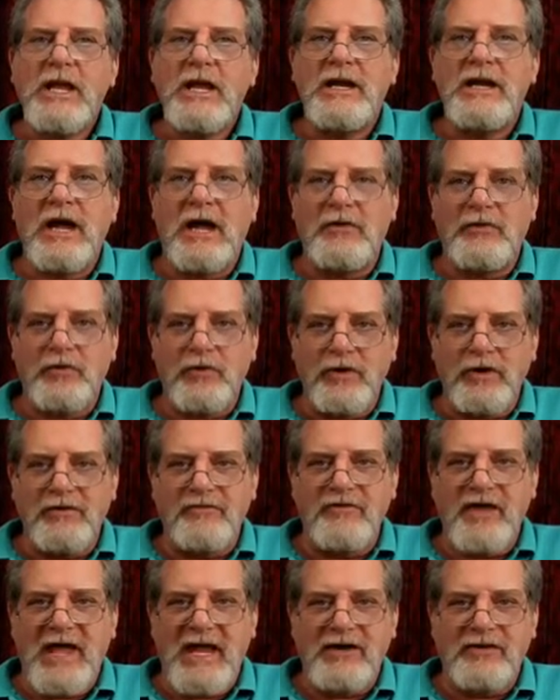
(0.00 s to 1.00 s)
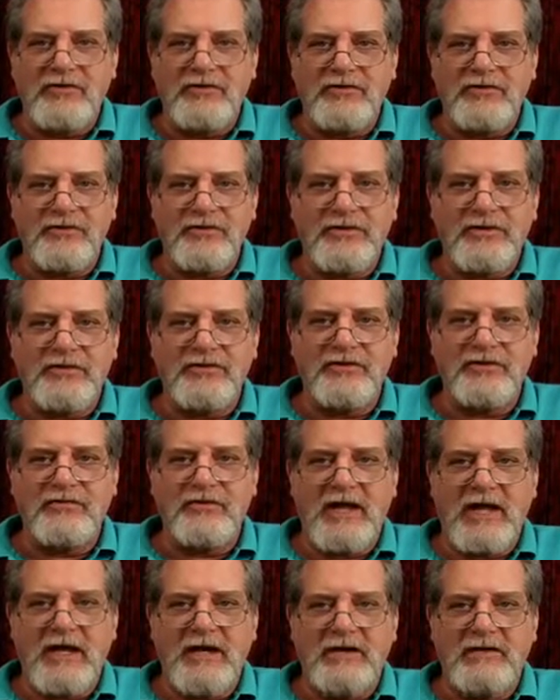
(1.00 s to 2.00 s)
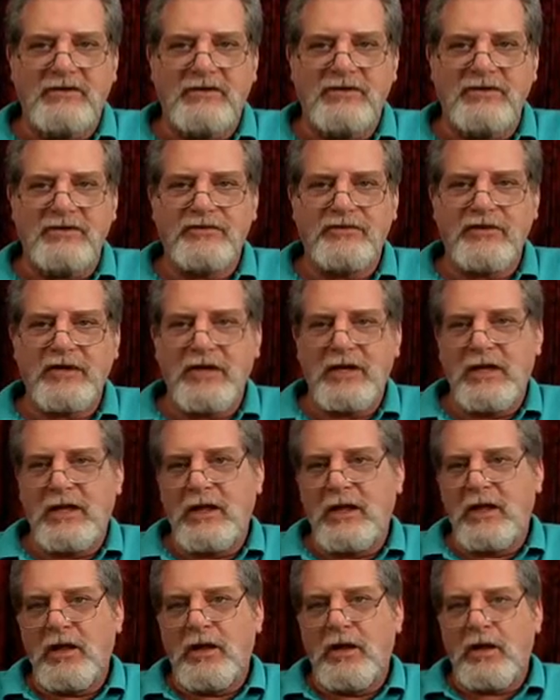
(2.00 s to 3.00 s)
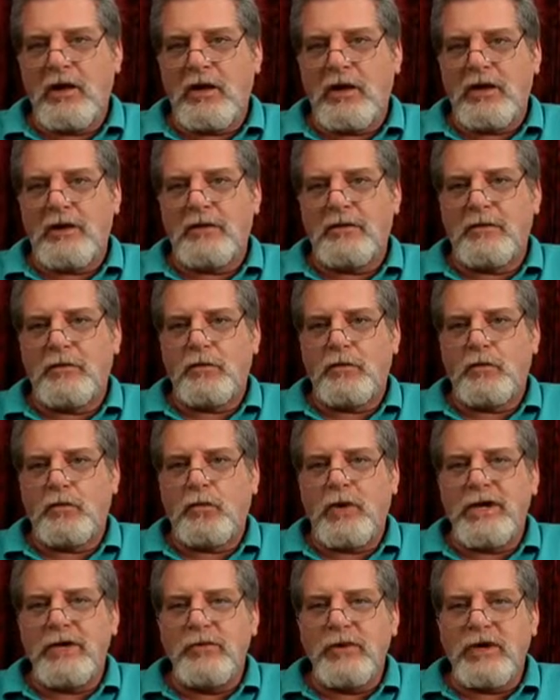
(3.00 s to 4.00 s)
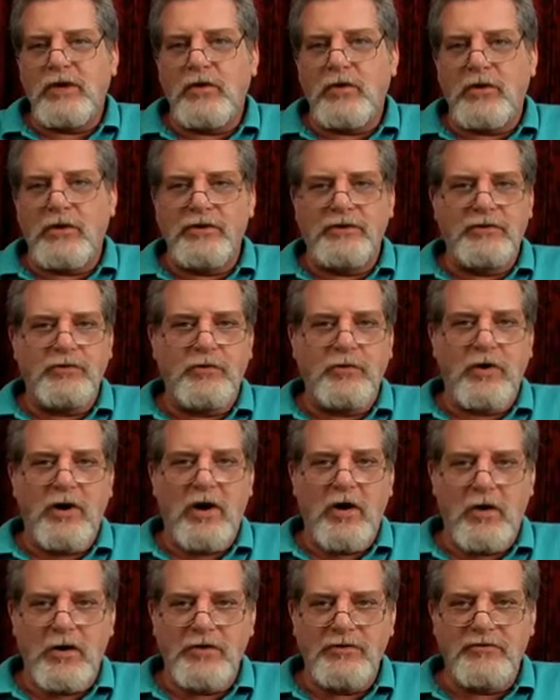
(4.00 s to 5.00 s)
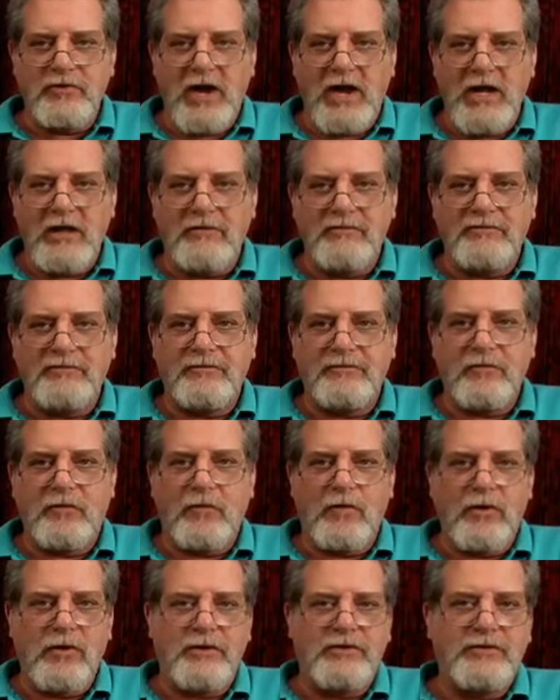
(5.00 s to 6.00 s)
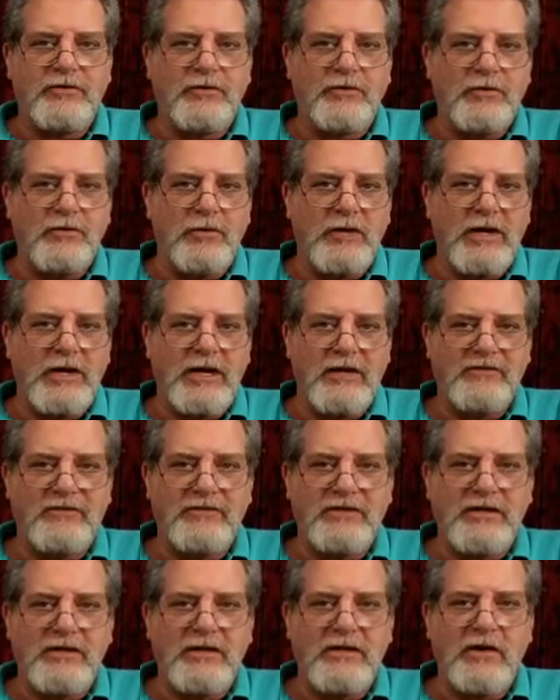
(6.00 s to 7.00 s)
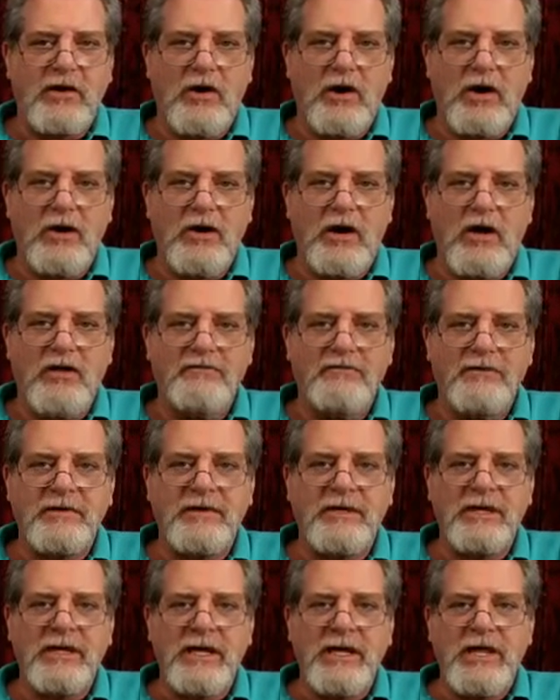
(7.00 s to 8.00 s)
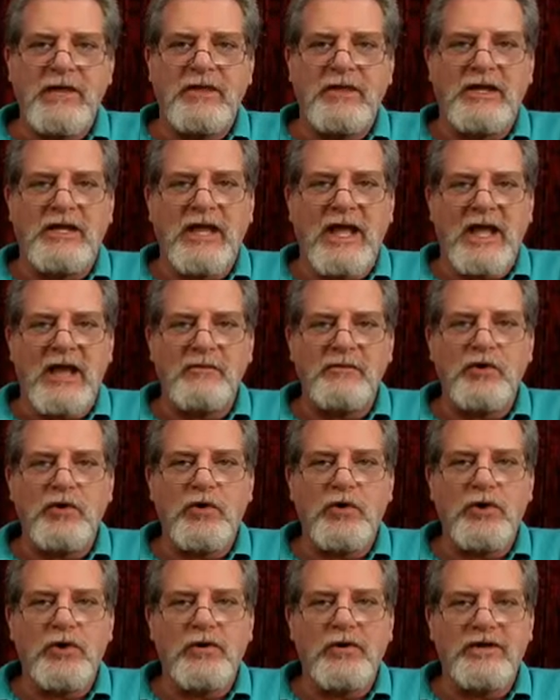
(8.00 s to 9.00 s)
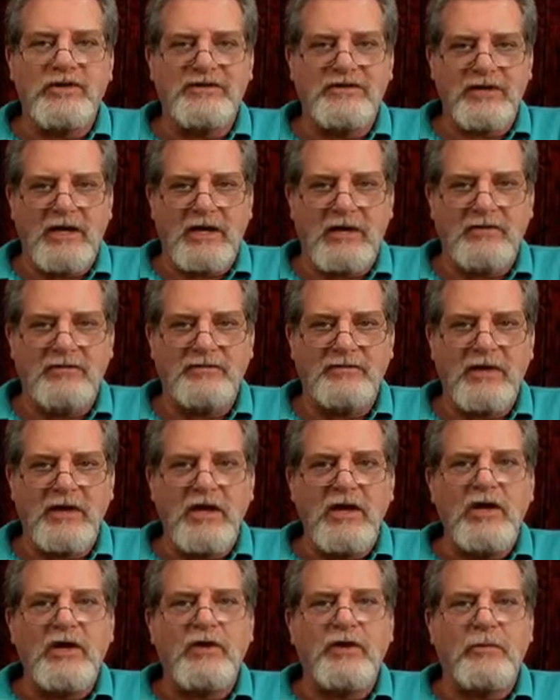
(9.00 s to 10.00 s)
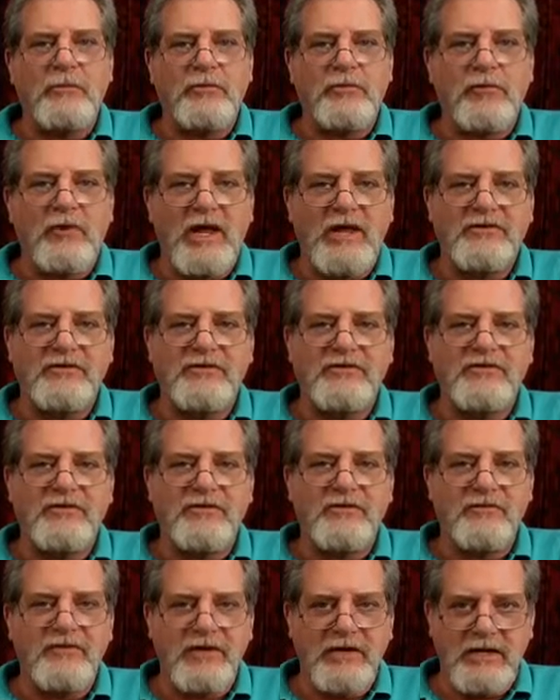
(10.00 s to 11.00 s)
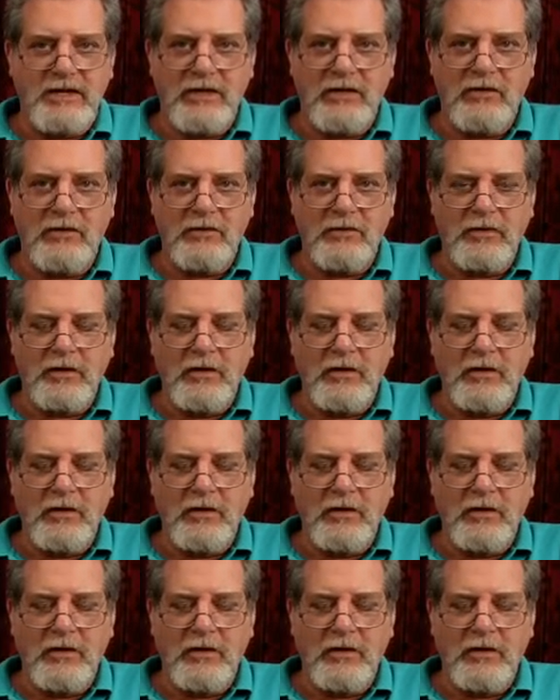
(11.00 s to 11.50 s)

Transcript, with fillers: Now there are advantages and disadvantages. When you record to a hard drive or to an SD card, often the camcorder itself compresses the video